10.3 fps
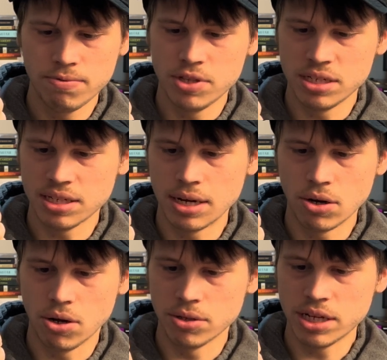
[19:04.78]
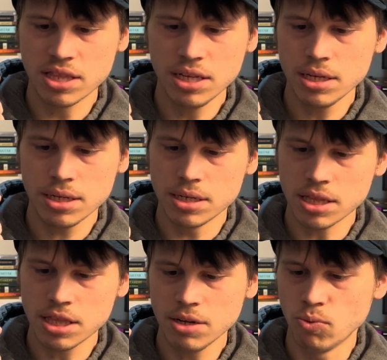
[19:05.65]
this at all. Nothing
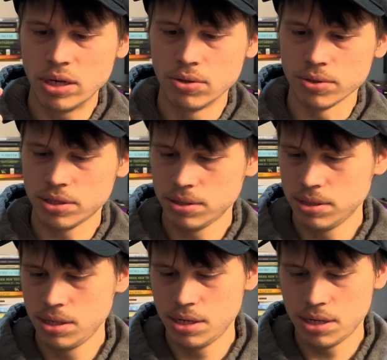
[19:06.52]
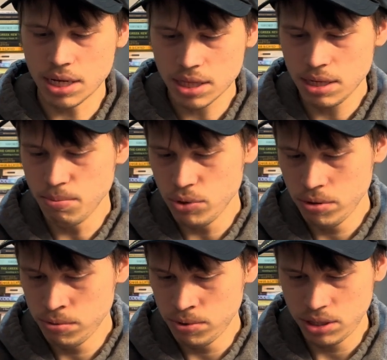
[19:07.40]
wiggles. Nothing
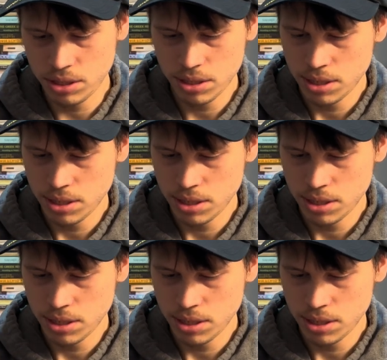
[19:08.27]
moves.